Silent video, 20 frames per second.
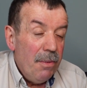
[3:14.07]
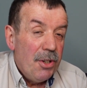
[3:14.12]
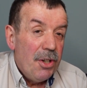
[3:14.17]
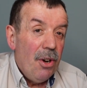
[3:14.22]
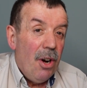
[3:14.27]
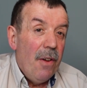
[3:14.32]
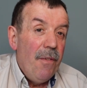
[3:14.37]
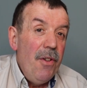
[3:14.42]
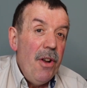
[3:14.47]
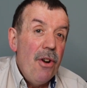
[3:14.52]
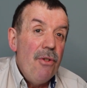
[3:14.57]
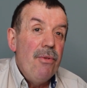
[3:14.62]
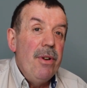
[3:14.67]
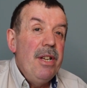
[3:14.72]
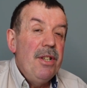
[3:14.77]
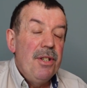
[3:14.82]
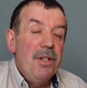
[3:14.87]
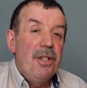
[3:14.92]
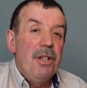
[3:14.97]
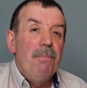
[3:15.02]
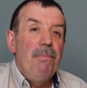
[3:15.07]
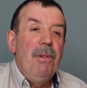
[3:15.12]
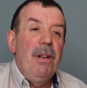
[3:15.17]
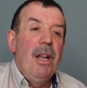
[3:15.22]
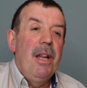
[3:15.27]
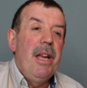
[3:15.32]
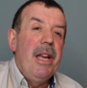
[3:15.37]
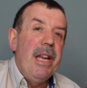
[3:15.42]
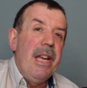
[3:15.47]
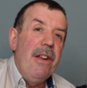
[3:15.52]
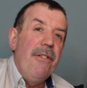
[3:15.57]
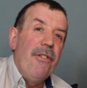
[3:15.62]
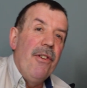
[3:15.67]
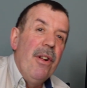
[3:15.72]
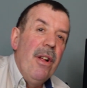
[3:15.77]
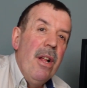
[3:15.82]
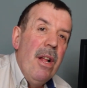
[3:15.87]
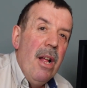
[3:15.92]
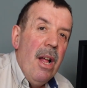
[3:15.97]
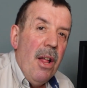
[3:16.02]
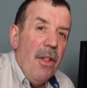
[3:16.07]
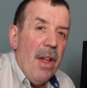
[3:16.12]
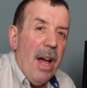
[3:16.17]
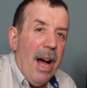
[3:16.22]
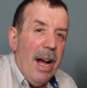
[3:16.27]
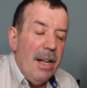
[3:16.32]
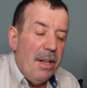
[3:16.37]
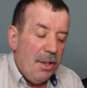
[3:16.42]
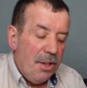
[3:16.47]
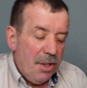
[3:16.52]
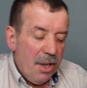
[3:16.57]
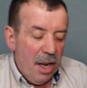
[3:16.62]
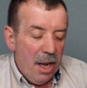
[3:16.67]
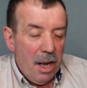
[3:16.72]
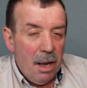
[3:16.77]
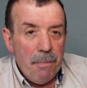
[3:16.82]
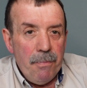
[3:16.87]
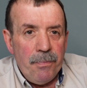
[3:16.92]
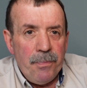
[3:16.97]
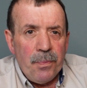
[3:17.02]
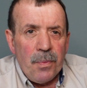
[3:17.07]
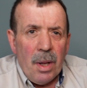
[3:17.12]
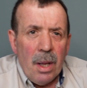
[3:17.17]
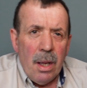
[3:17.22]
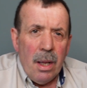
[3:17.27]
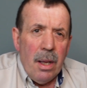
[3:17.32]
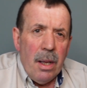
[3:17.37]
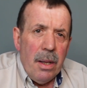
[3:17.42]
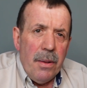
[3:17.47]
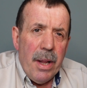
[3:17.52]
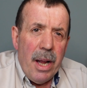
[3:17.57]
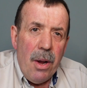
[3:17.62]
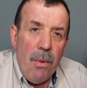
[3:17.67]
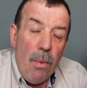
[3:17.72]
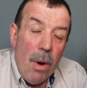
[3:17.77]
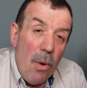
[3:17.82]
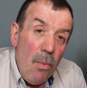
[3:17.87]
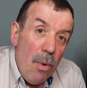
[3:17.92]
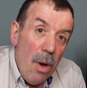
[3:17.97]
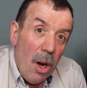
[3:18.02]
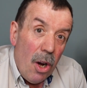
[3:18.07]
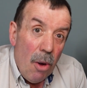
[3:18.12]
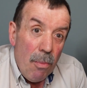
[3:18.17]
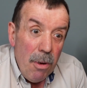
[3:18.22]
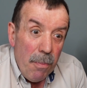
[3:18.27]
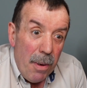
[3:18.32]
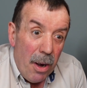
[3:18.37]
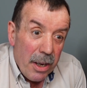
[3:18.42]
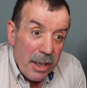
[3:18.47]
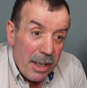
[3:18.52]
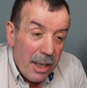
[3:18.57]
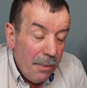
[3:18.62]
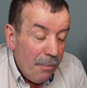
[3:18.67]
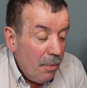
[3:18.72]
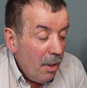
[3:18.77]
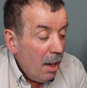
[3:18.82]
So I have no reason to believe that that it won't work on my bike.